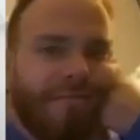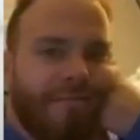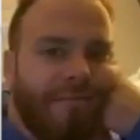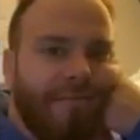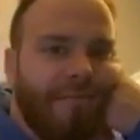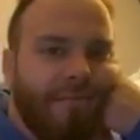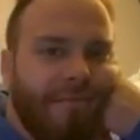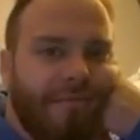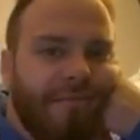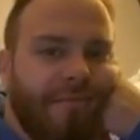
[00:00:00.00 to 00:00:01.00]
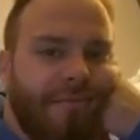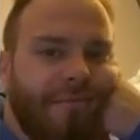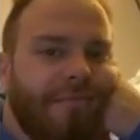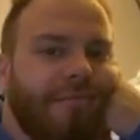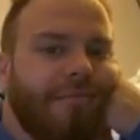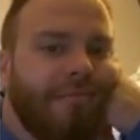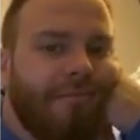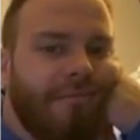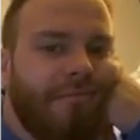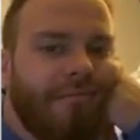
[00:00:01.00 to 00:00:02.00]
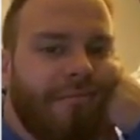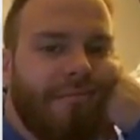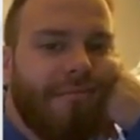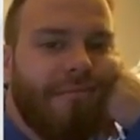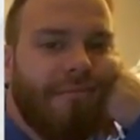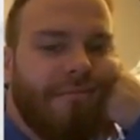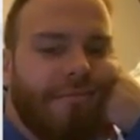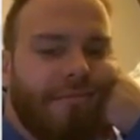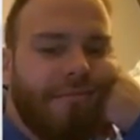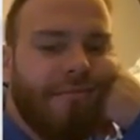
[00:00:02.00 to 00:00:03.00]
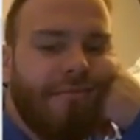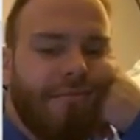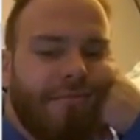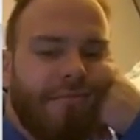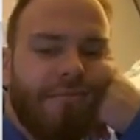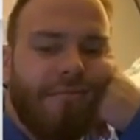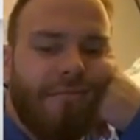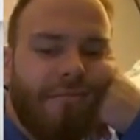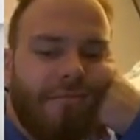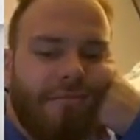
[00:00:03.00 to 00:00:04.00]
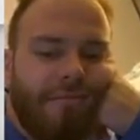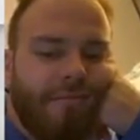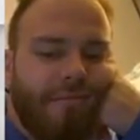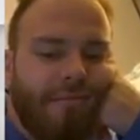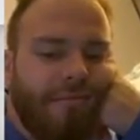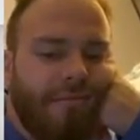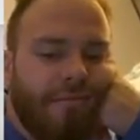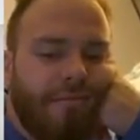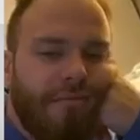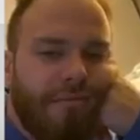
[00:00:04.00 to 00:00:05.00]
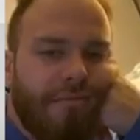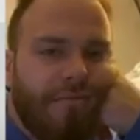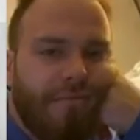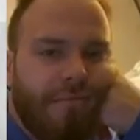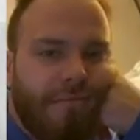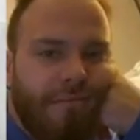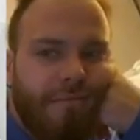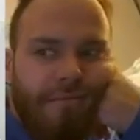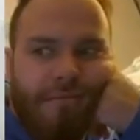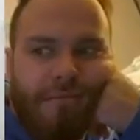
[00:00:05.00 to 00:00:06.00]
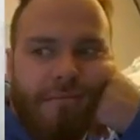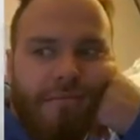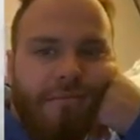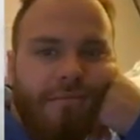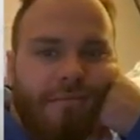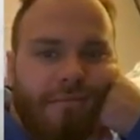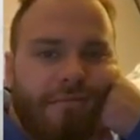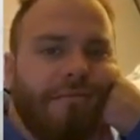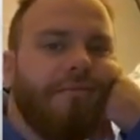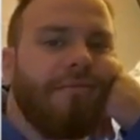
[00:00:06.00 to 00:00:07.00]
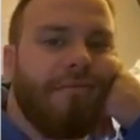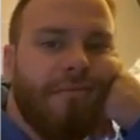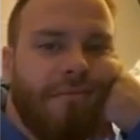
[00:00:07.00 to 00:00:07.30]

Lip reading: No words are spoken by the person on screen.